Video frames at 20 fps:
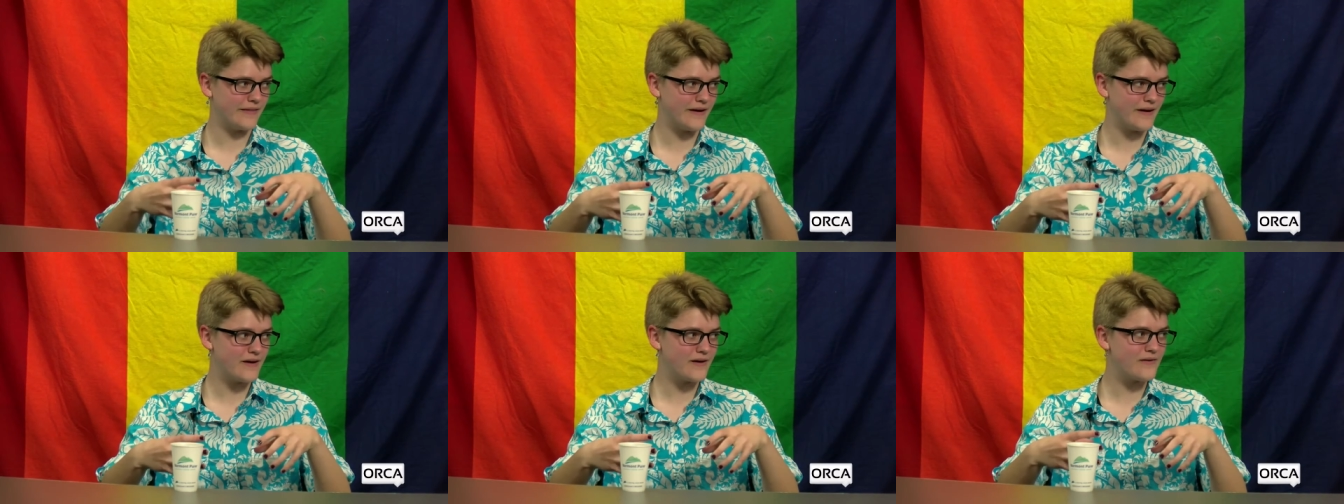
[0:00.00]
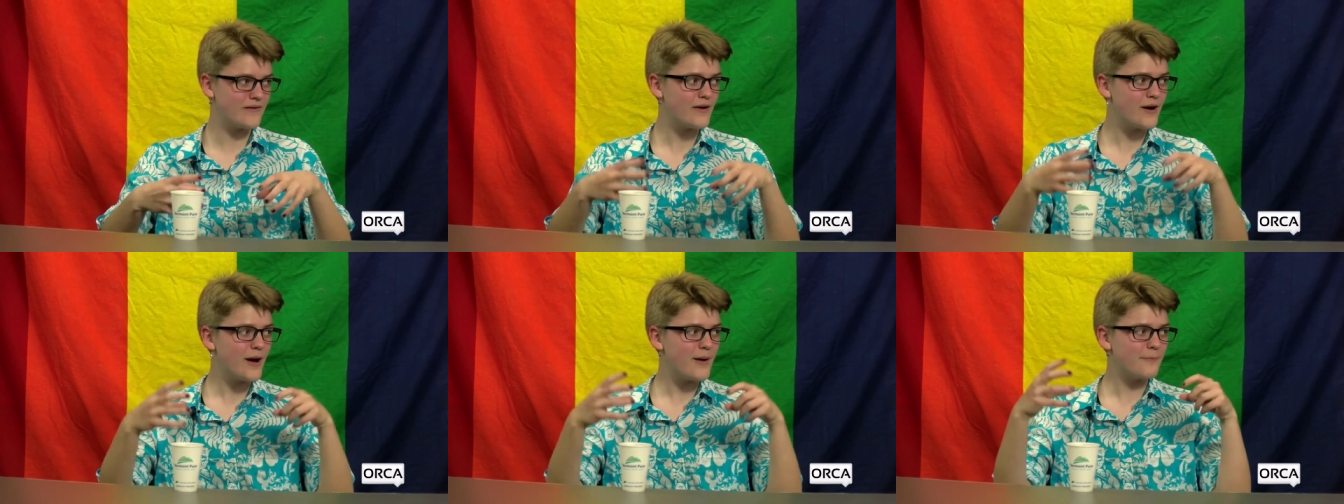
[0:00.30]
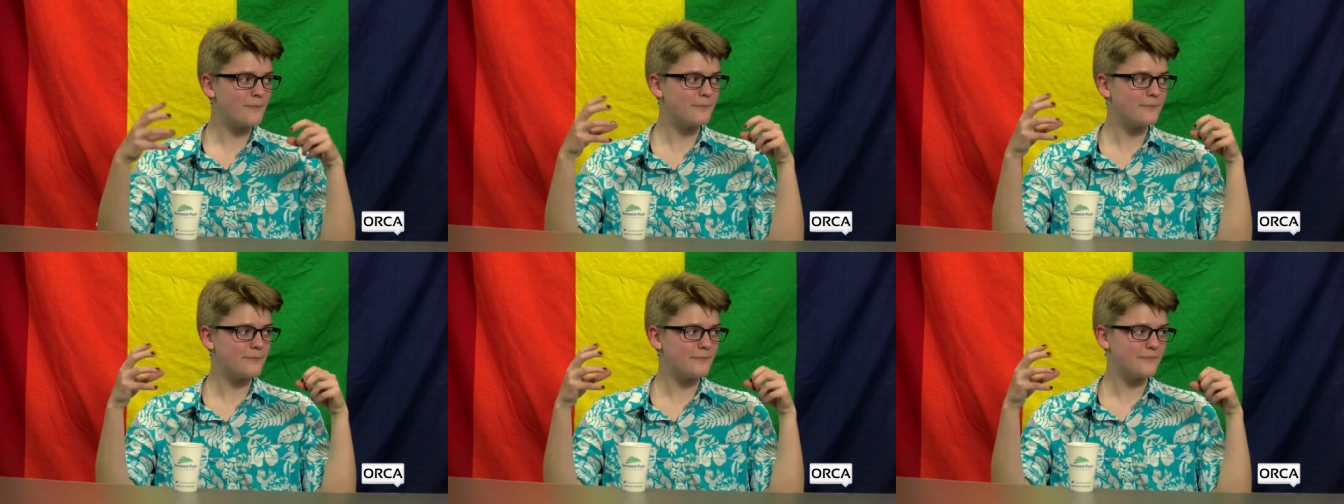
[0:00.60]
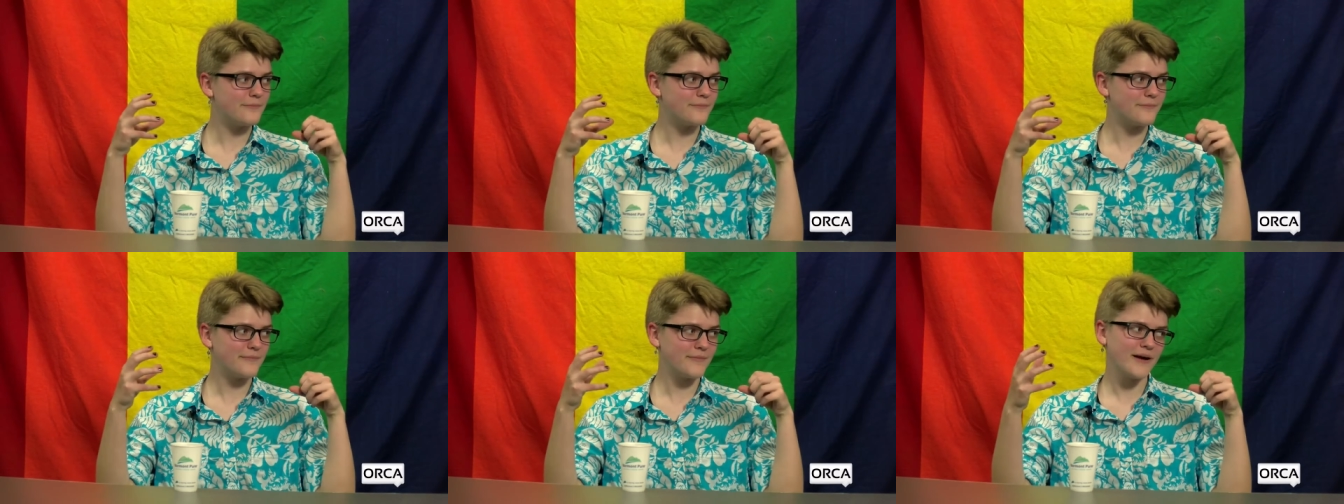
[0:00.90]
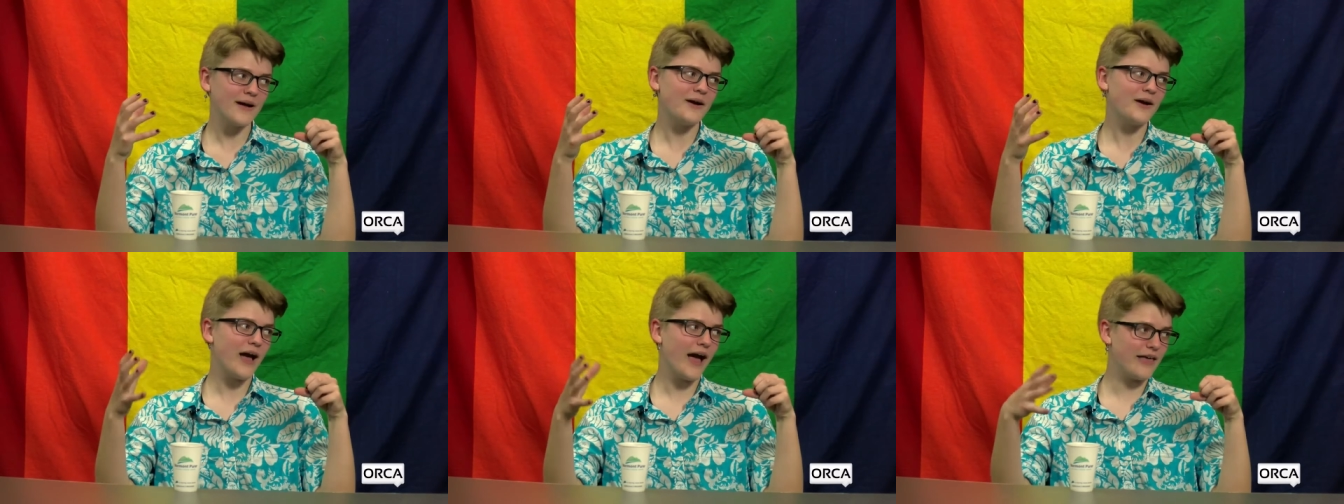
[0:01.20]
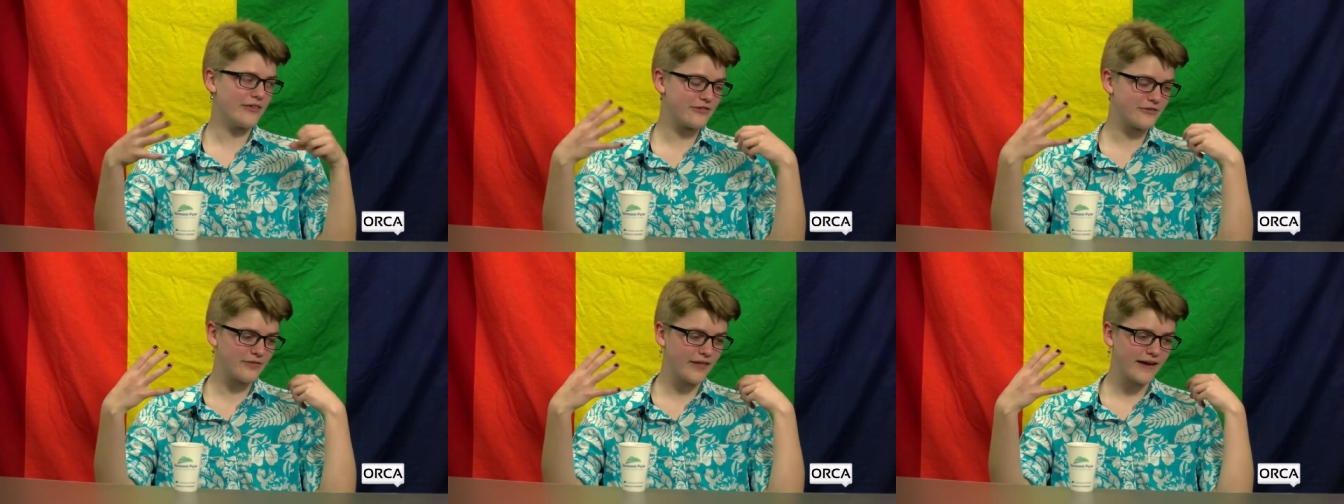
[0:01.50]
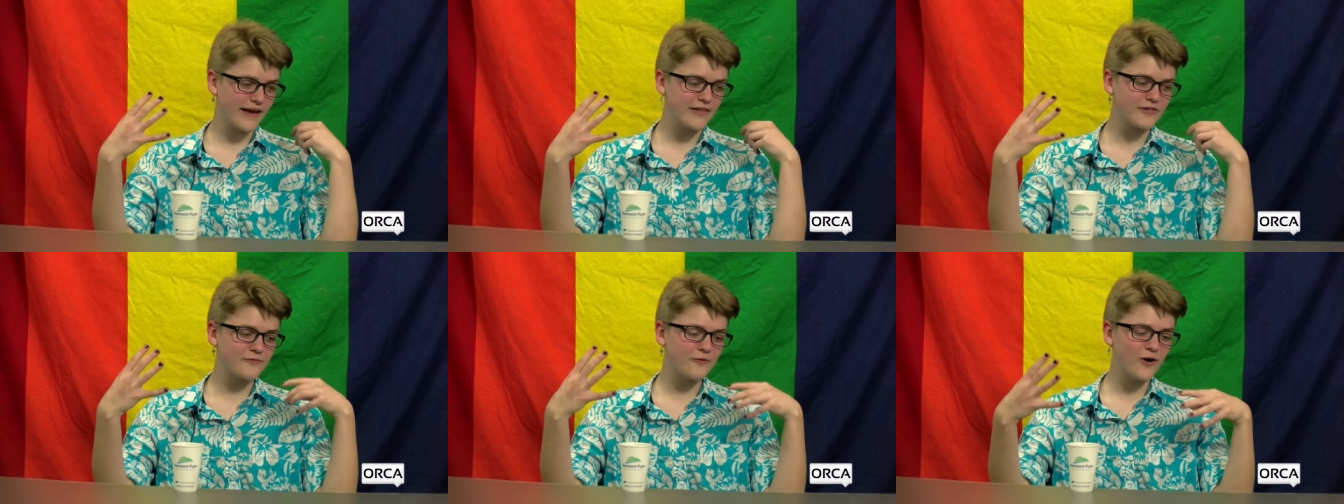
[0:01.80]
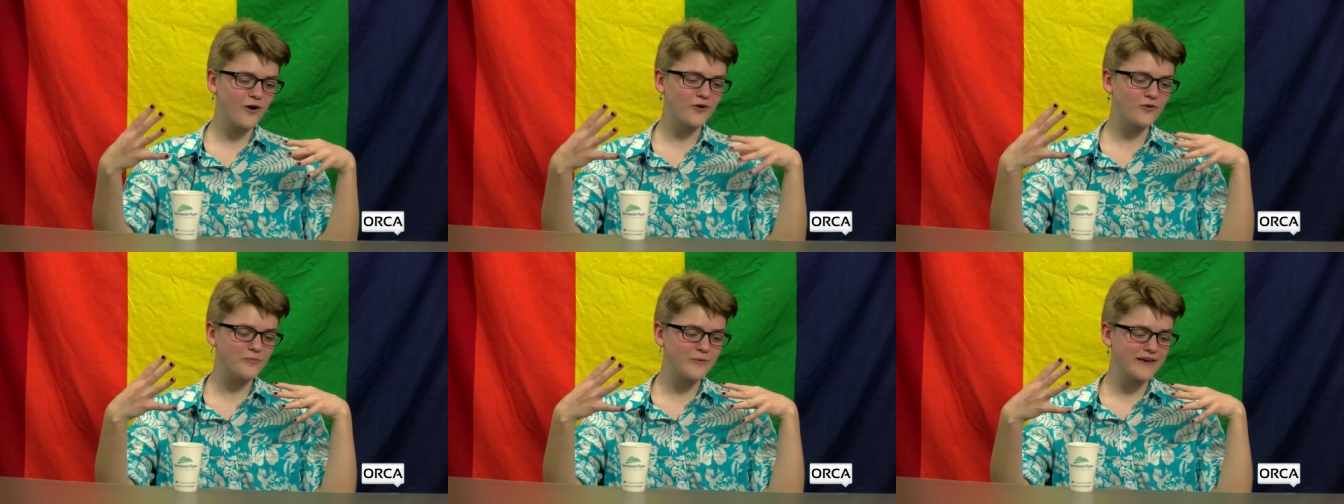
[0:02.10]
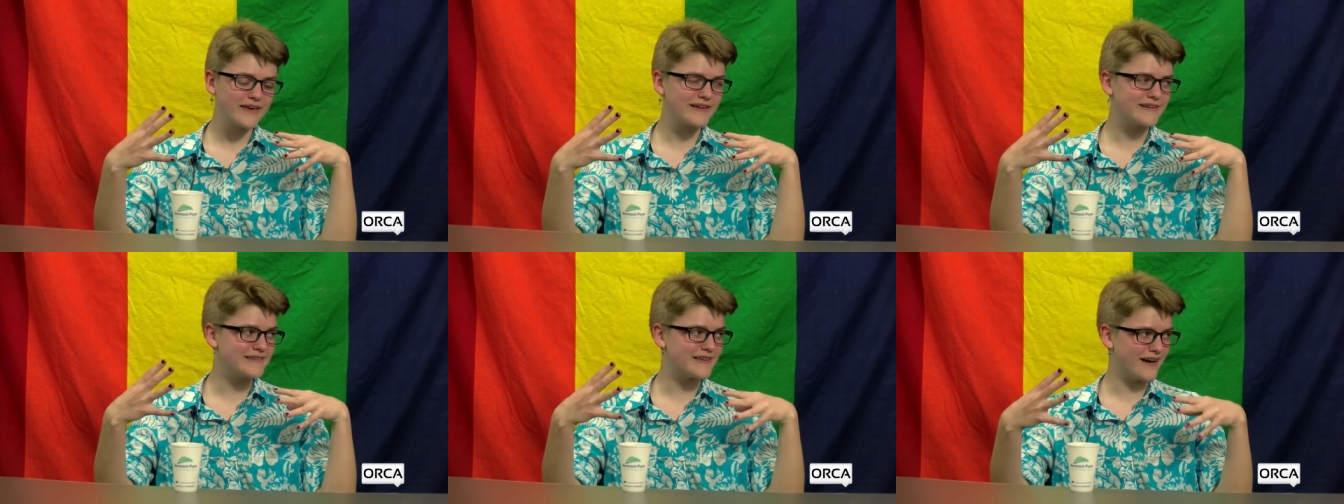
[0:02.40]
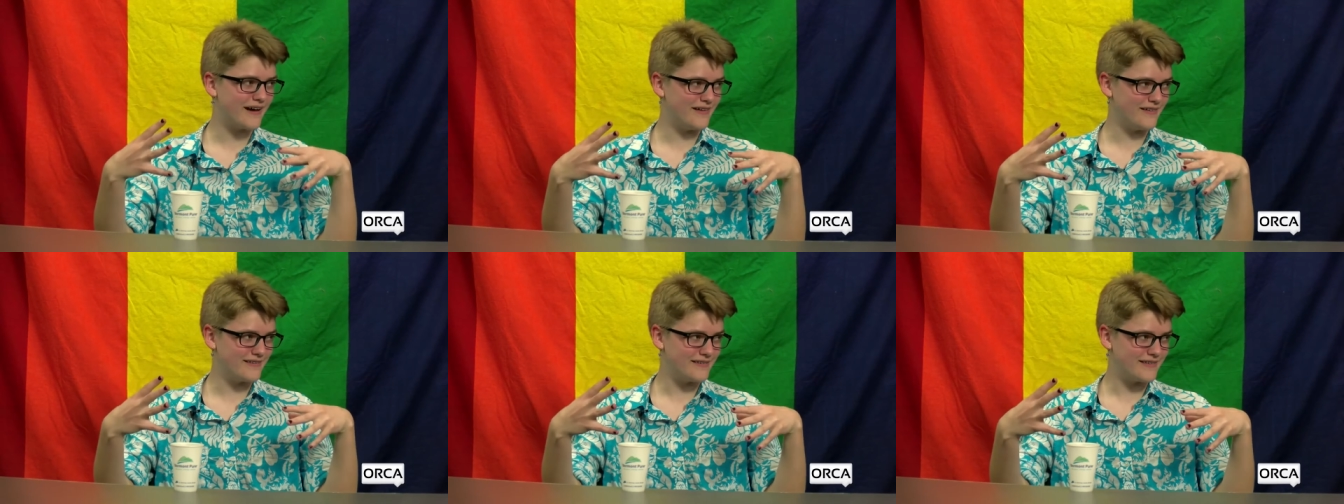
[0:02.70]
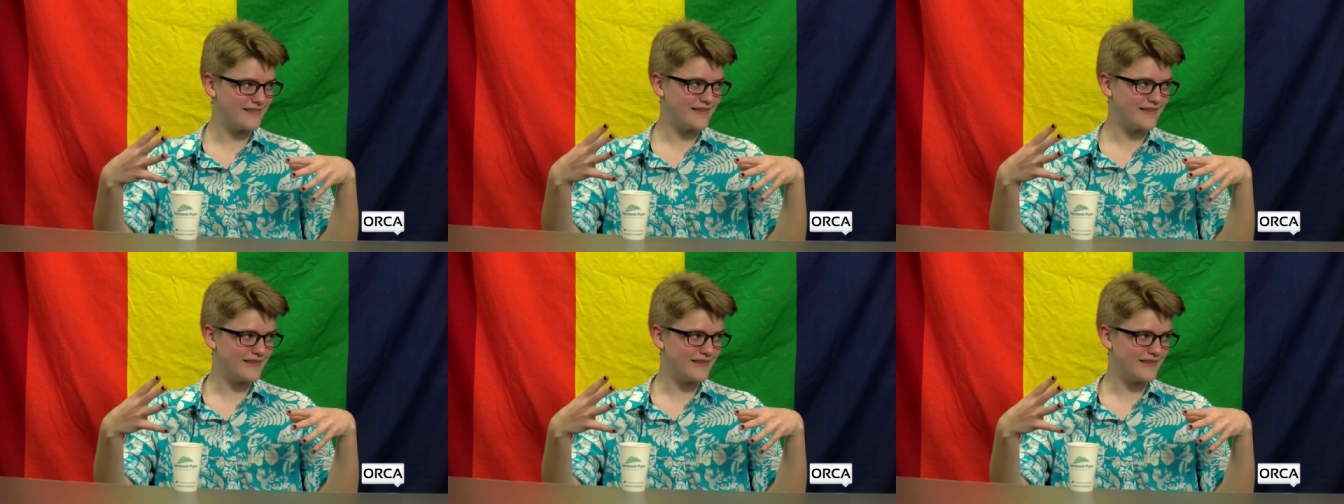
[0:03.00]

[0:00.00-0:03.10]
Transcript: there, as like as far as we can tell.